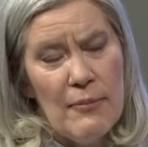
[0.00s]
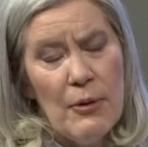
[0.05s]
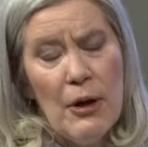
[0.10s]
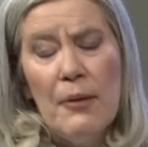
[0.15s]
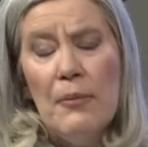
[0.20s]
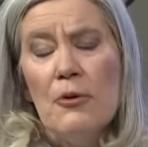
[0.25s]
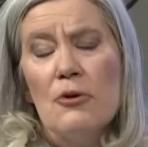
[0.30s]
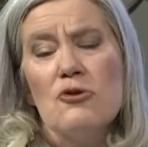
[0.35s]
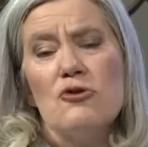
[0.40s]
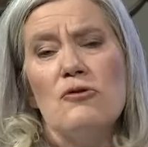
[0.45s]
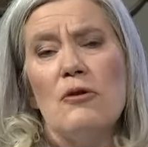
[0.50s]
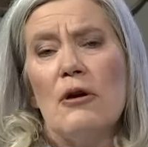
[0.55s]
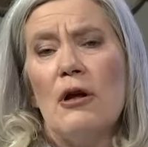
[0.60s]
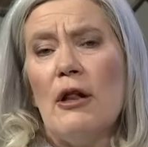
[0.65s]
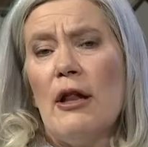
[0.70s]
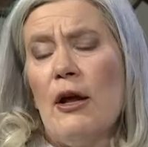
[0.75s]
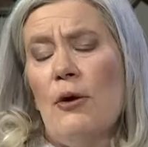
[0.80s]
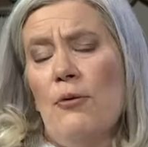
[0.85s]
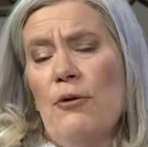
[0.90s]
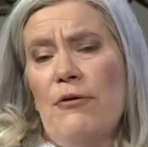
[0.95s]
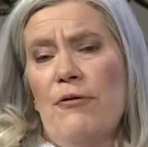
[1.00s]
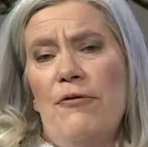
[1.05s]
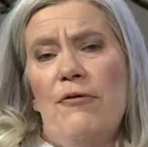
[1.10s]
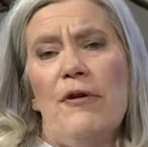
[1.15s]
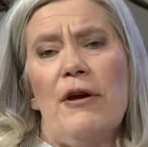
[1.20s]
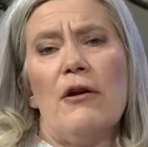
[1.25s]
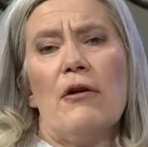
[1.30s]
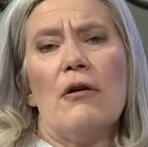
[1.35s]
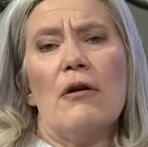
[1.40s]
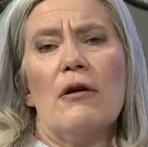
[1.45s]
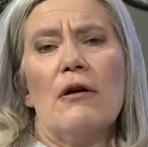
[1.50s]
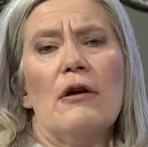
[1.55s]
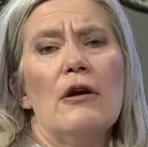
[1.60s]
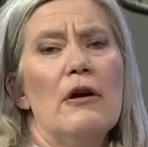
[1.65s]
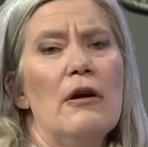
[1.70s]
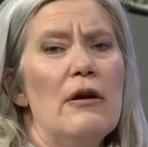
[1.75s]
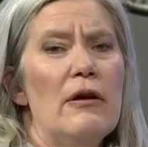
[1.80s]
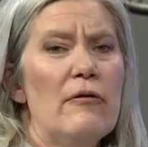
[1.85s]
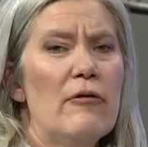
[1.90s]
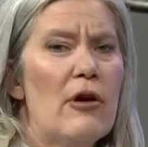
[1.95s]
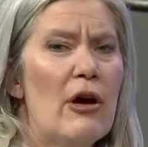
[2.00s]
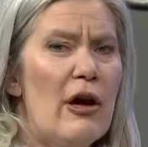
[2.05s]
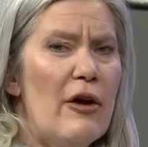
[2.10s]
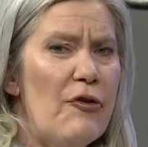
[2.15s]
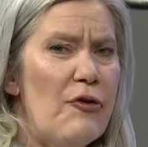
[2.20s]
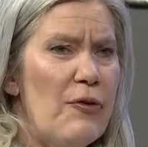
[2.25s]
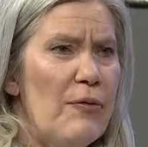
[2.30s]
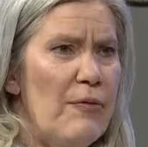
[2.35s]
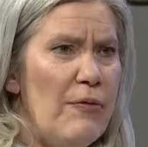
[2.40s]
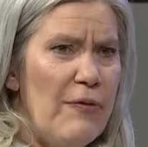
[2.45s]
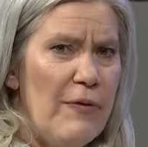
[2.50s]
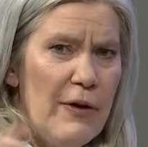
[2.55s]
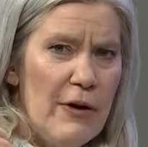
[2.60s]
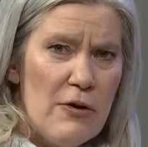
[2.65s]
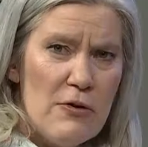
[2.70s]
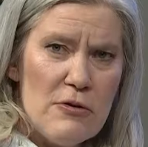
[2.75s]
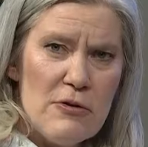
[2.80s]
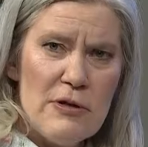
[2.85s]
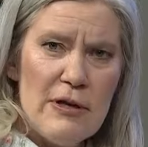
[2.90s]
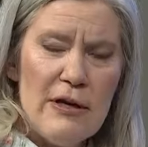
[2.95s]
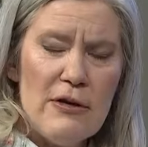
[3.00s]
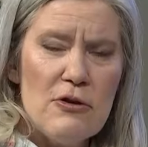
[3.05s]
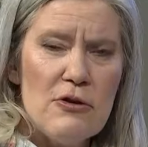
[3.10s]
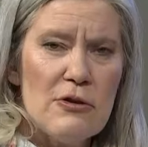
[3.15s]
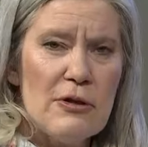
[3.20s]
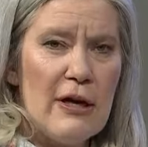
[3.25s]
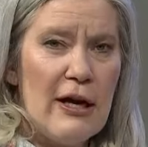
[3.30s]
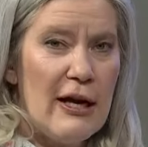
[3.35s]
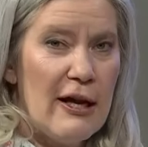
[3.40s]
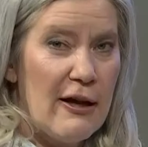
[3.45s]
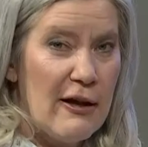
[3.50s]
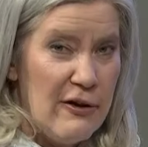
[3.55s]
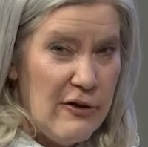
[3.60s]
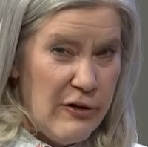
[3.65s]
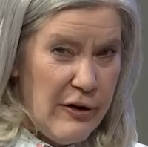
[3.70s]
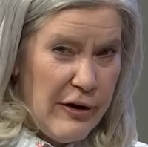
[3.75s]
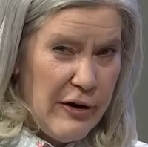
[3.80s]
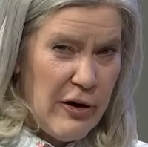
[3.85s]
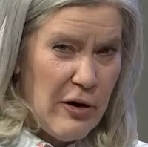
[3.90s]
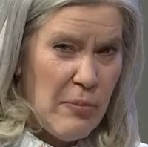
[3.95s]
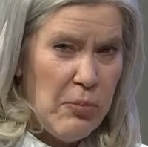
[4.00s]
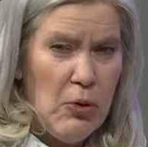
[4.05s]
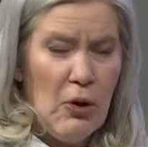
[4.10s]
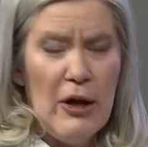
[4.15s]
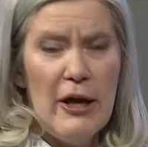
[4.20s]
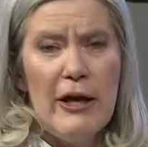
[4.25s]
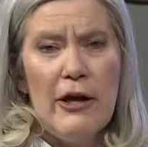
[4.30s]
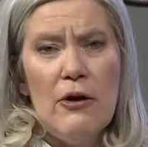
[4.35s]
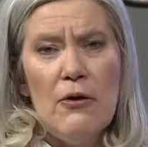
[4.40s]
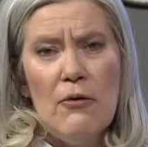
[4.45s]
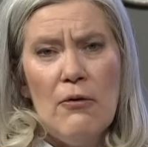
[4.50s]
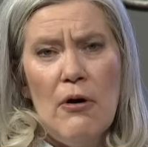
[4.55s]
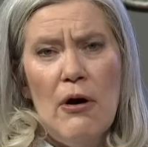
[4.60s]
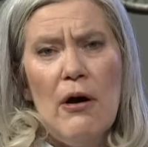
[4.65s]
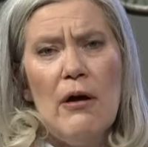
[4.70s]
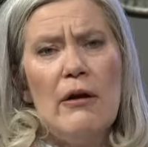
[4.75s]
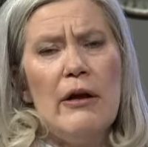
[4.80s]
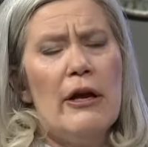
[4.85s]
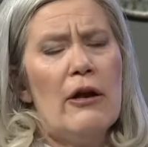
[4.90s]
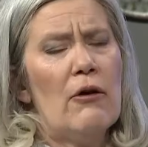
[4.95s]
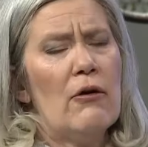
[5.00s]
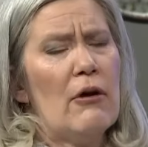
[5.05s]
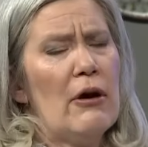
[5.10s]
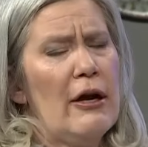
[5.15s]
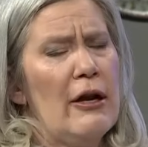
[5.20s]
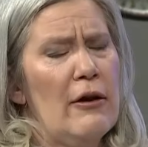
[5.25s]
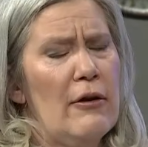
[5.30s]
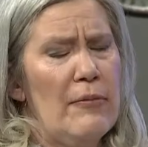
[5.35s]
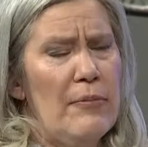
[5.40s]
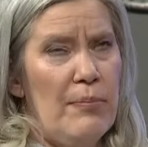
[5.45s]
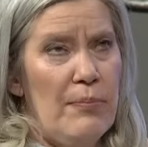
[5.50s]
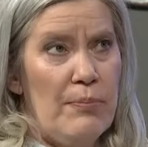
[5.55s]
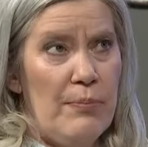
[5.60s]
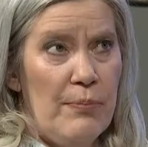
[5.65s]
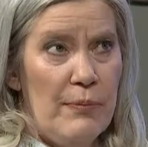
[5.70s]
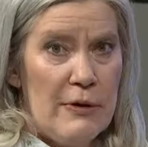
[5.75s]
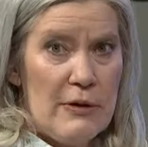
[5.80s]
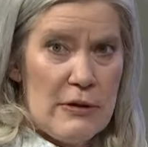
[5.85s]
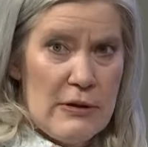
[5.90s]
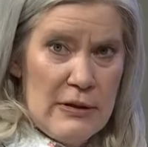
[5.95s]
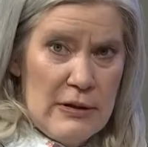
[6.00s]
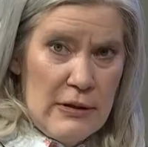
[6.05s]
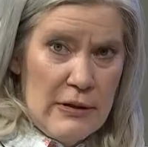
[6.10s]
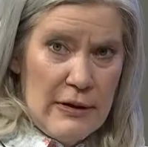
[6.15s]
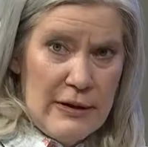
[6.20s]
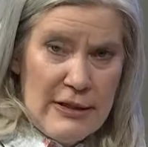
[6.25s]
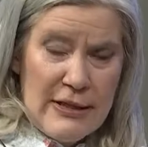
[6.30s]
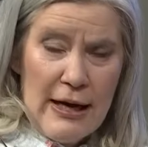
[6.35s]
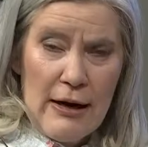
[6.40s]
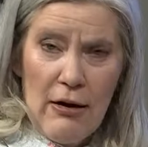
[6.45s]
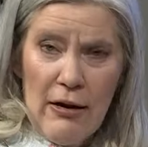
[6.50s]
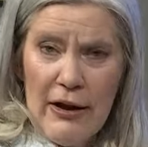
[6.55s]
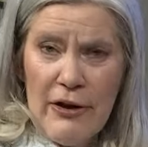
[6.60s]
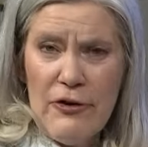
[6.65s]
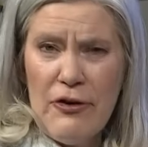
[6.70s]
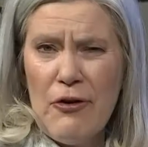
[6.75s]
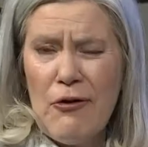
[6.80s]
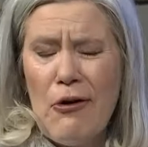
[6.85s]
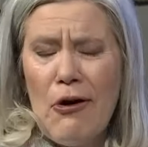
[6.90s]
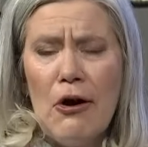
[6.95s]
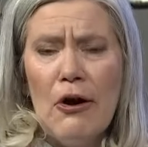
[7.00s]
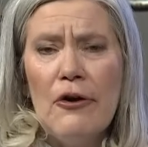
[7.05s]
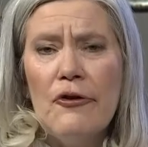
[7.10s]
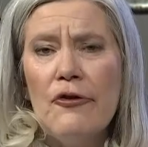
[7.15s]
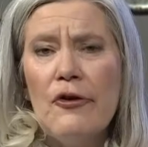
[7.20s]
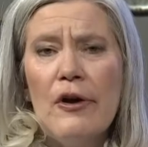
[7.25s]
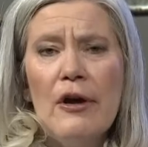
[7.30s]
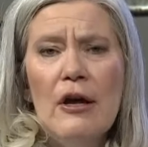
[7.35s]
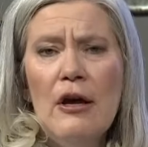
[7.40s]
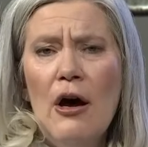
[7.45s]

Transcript: Maybe you're struggling with fear. You've got some fears that just kind of continue to plague you, you know, kind of settle into your heart.